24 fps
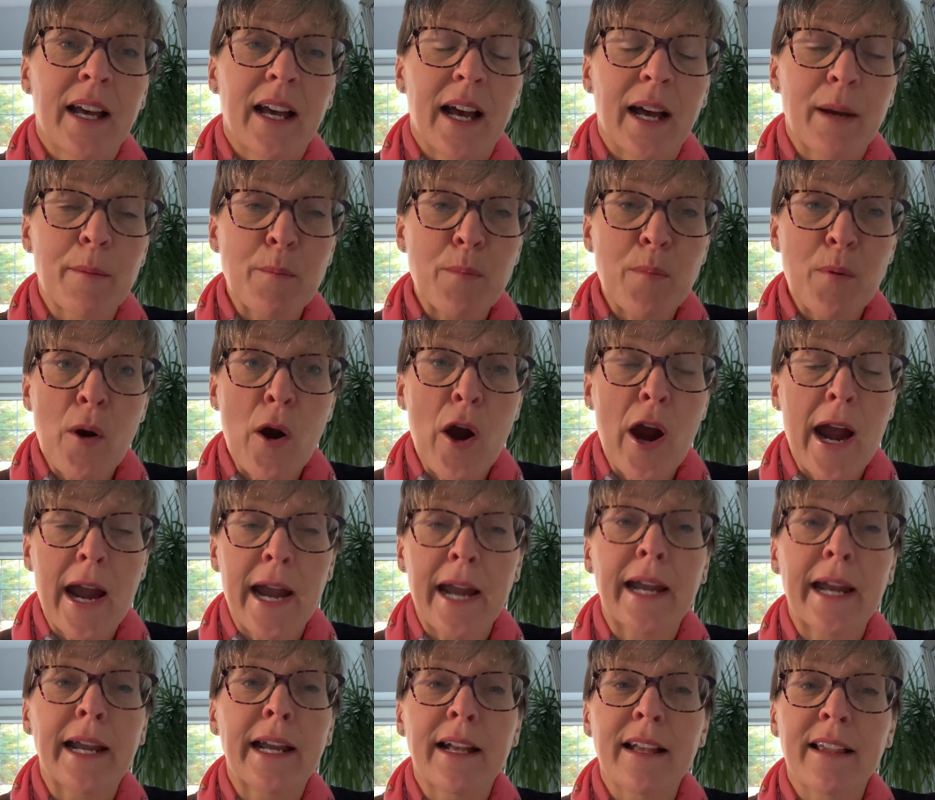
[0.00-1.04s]
and
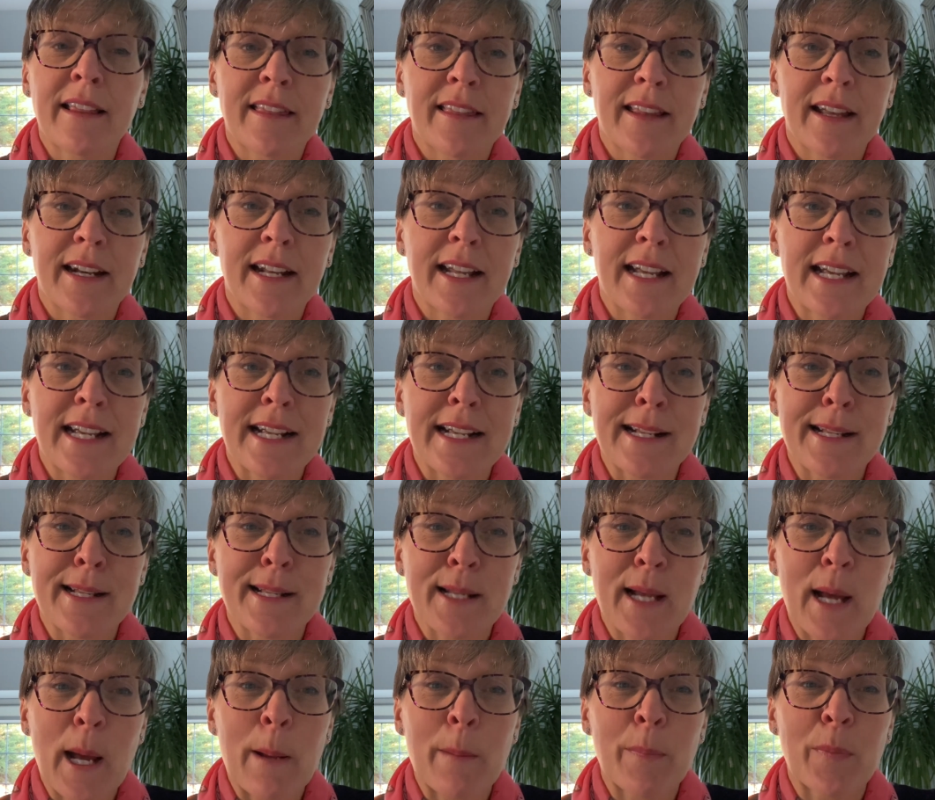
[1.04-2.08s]
pray that it is
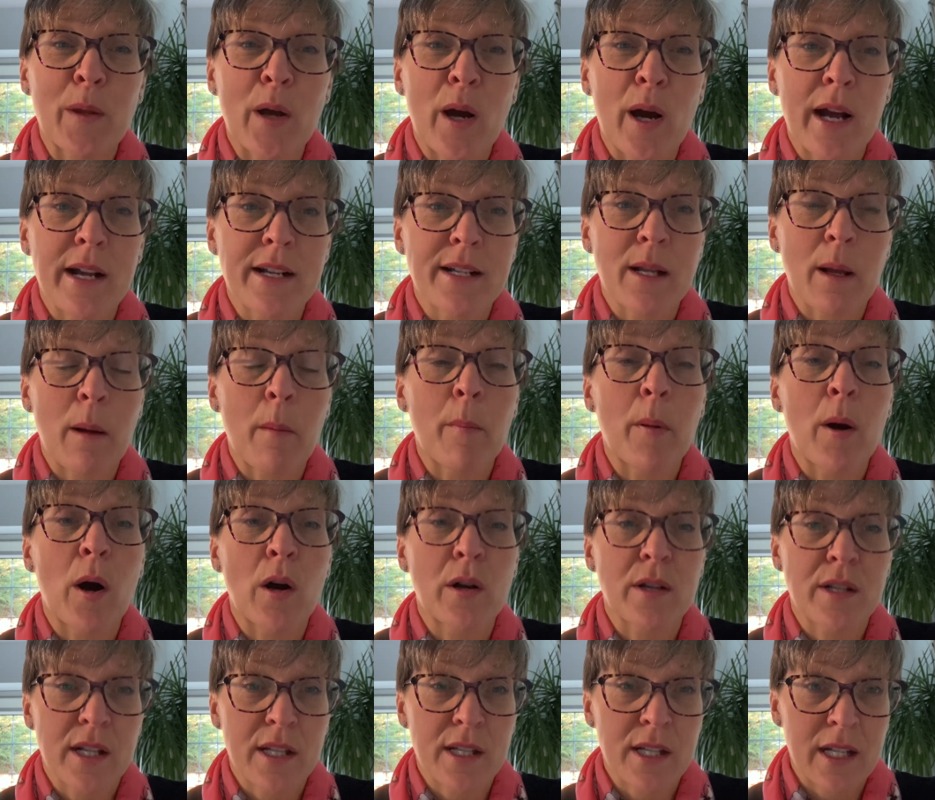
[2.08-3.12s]
a nice
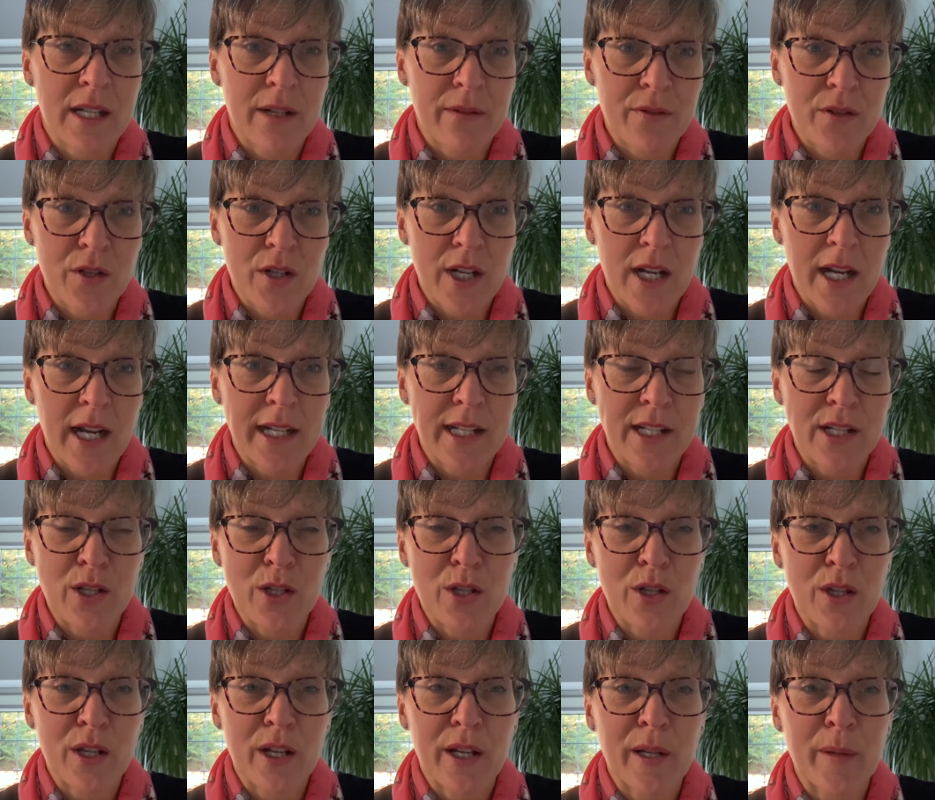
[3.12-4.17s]
positive
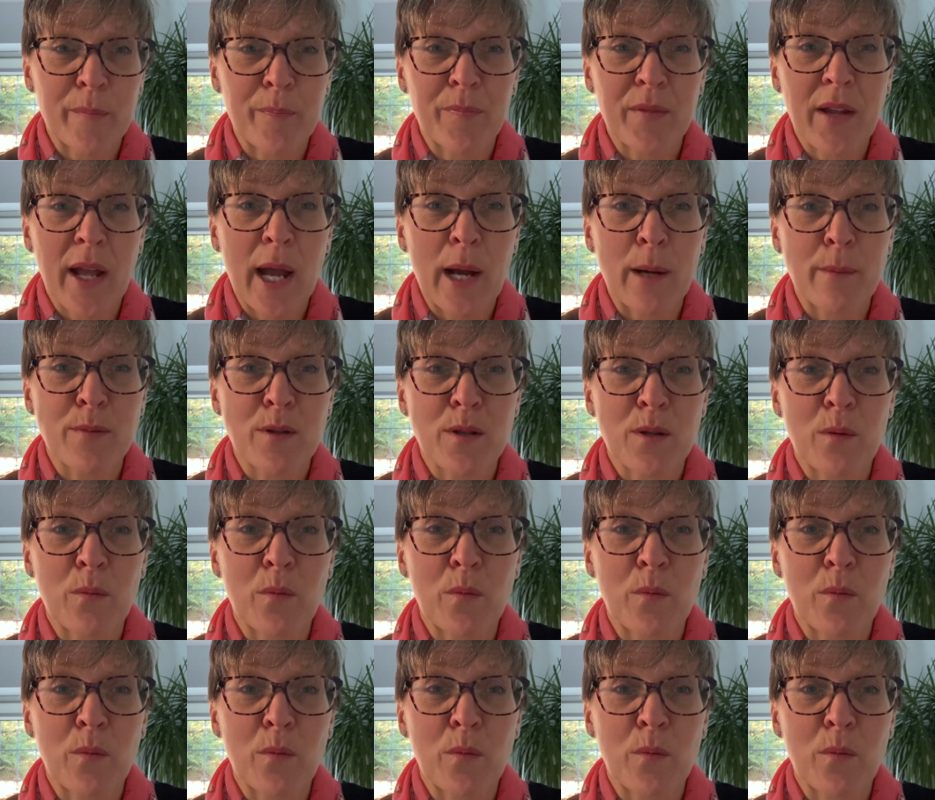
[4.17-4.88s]
change that helps the